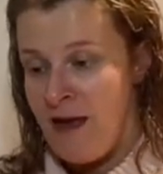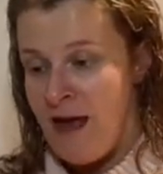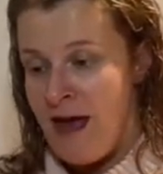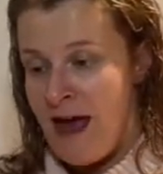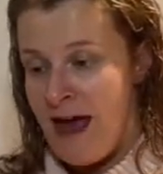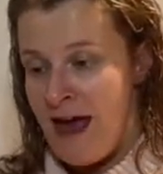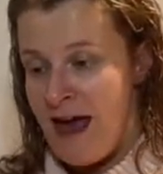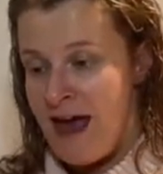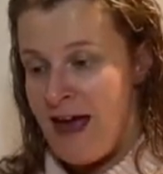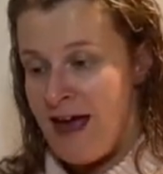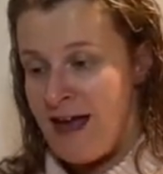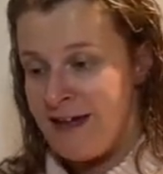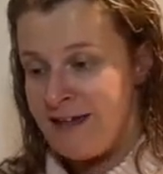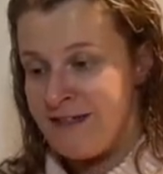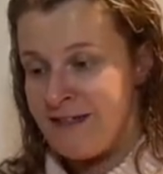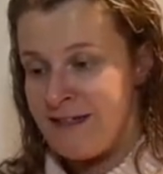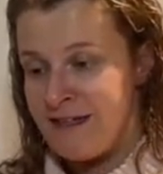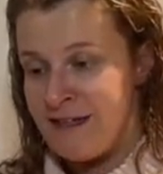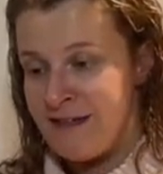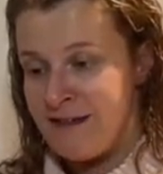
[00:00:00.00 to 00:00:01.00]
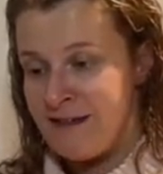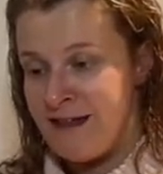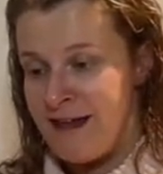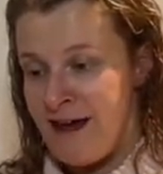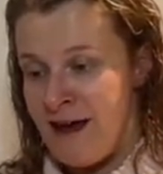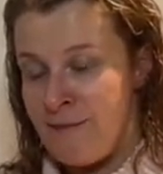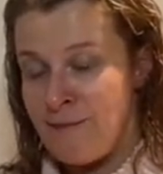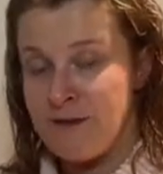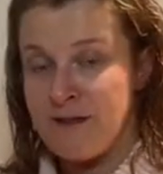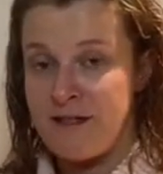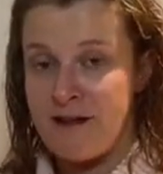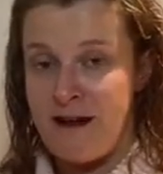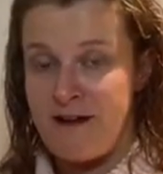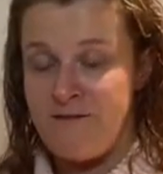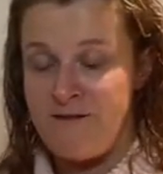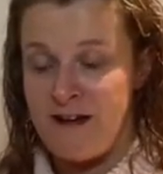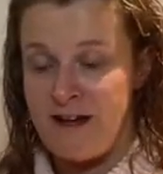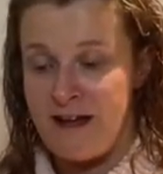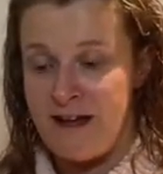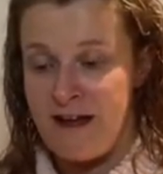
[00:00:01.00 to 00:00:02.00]
And the apple cider
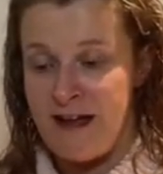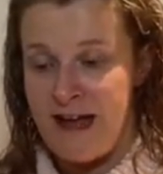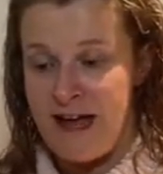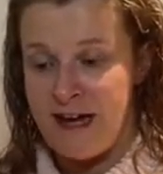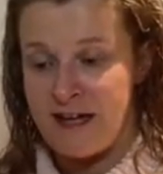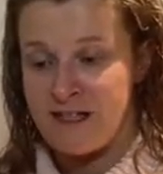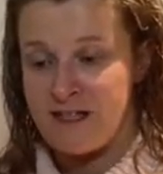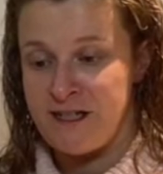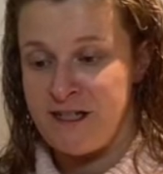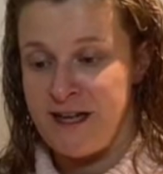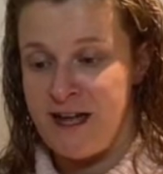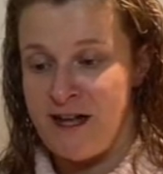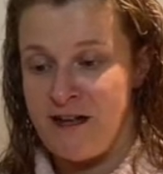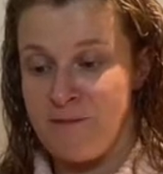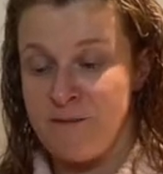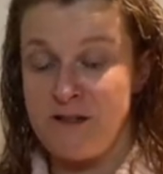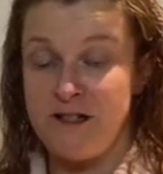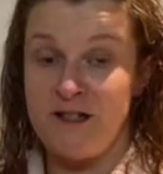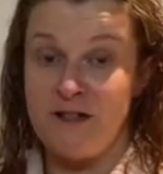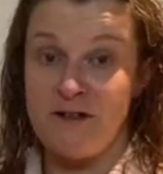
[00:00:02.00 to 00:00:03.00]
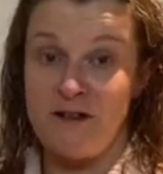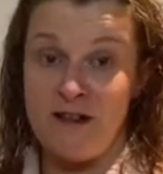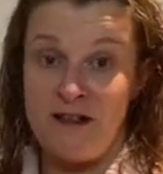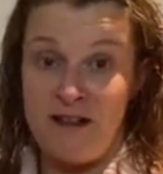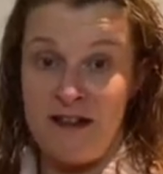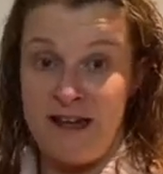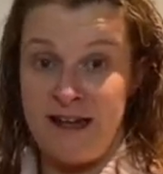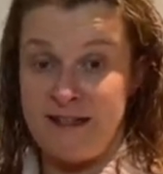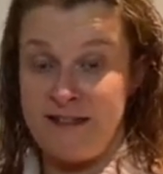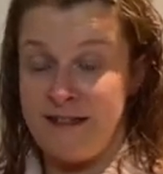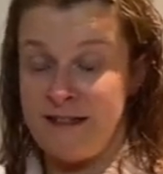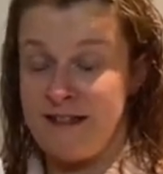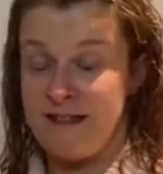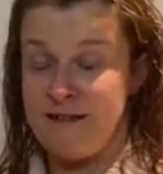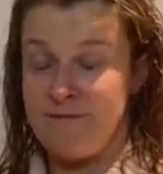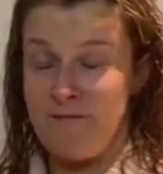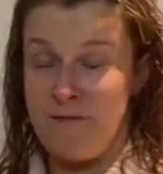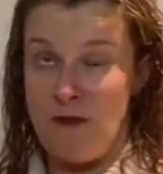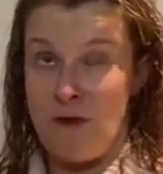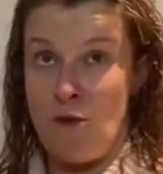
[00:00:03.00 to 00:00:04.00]
vinegar actually helps to cleanse
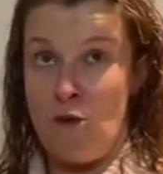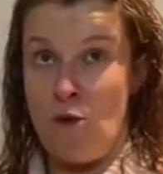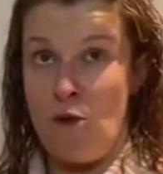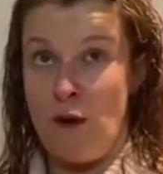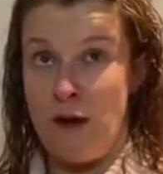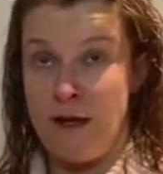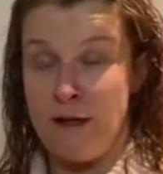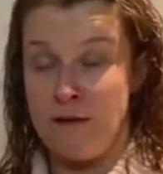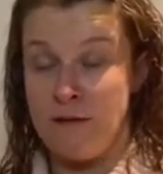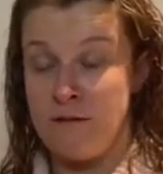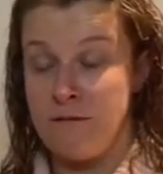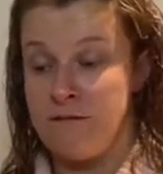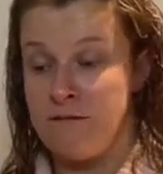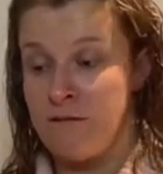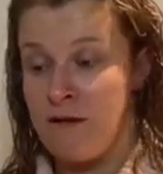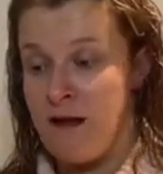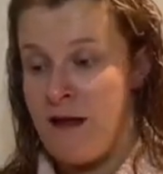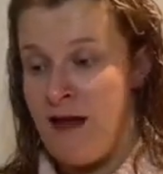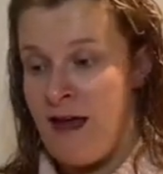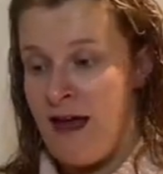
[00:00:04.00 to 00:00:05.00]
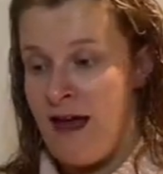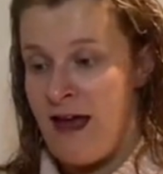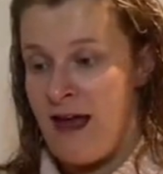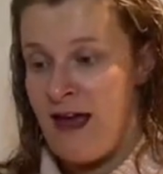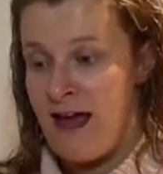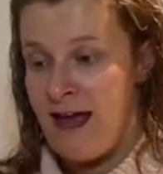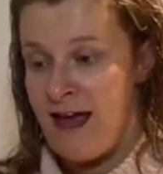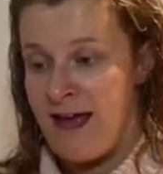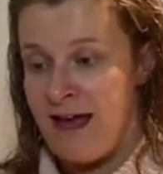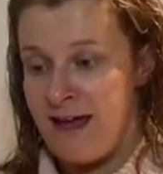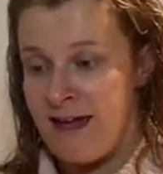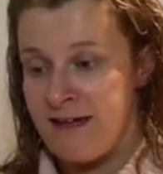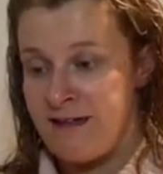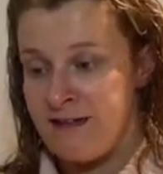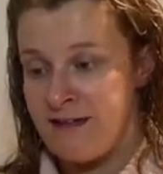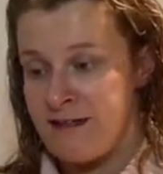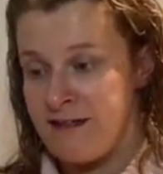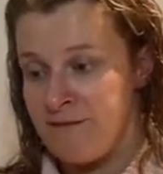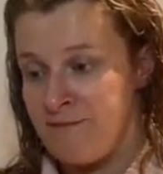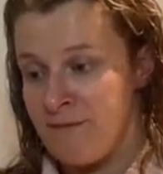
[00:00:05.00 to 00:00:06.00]
oil
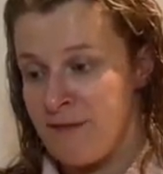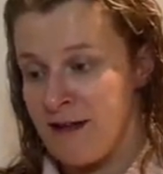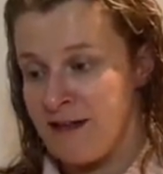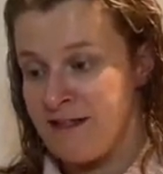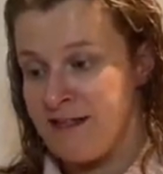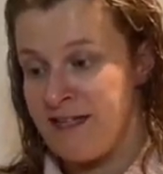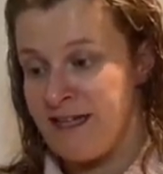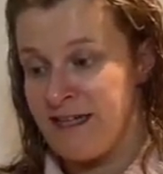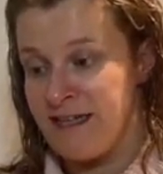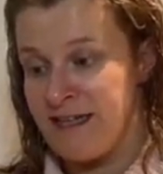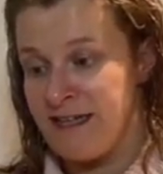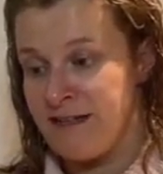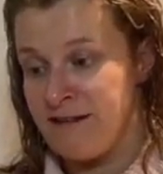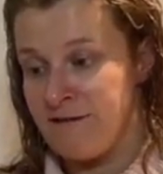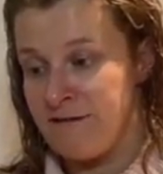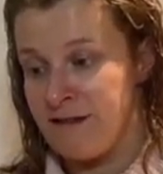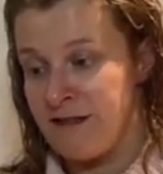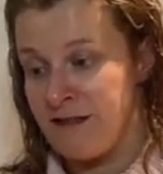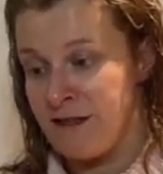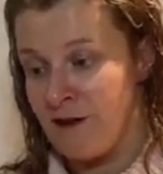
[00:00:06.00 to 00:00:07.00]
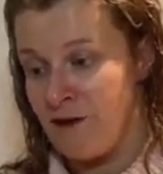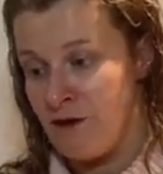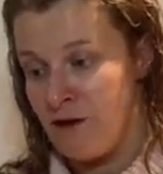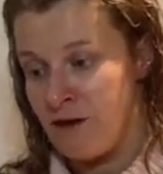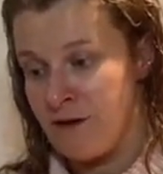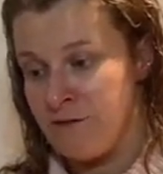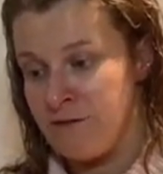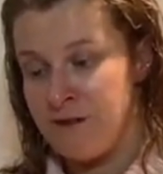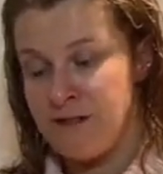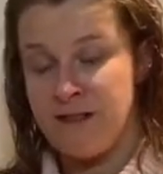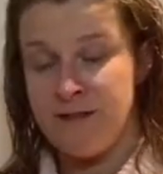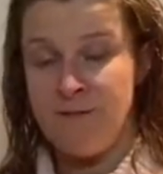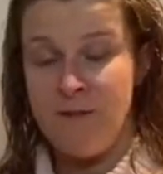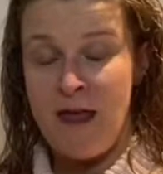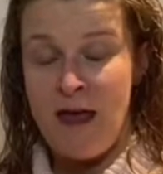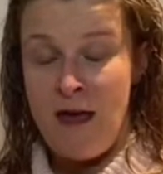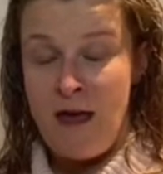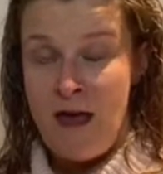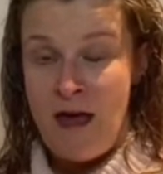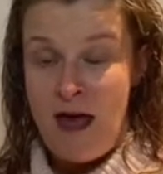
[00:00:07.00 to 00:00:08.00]
and seal in the cuticles,
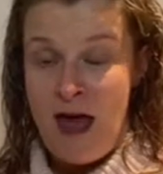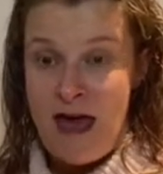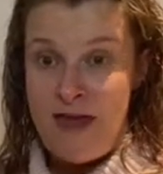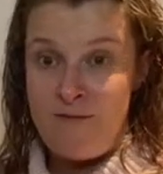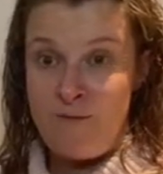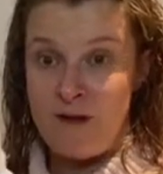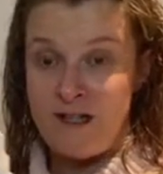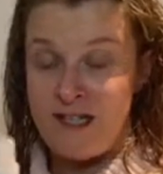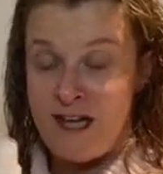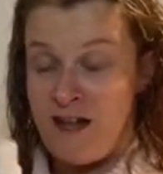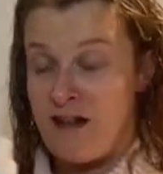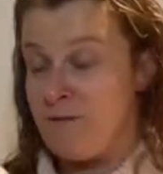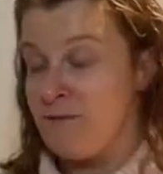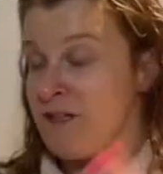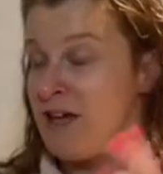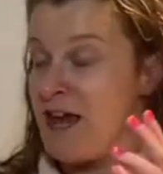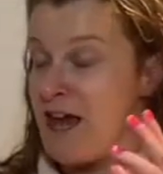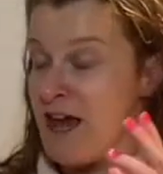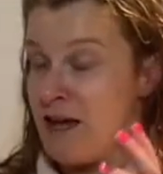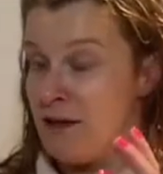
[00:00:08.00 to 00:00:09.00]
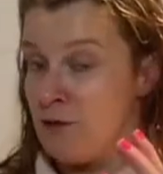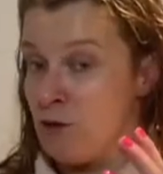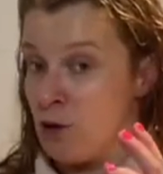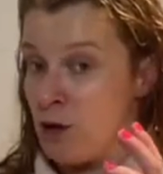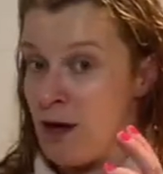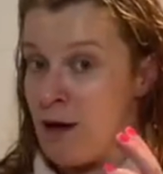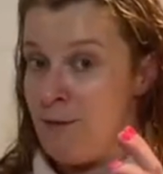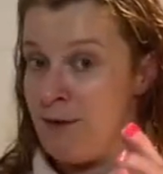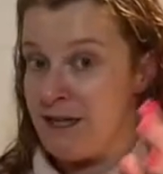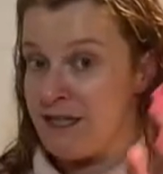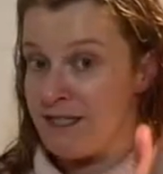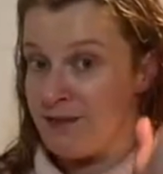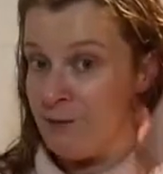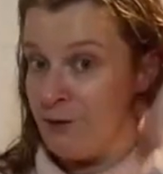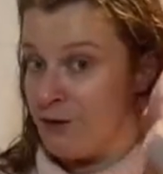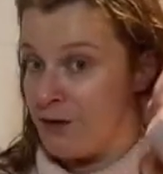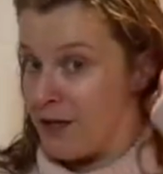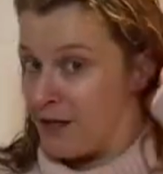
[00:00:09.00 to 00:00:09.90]
which helps your hair look a bit smoother.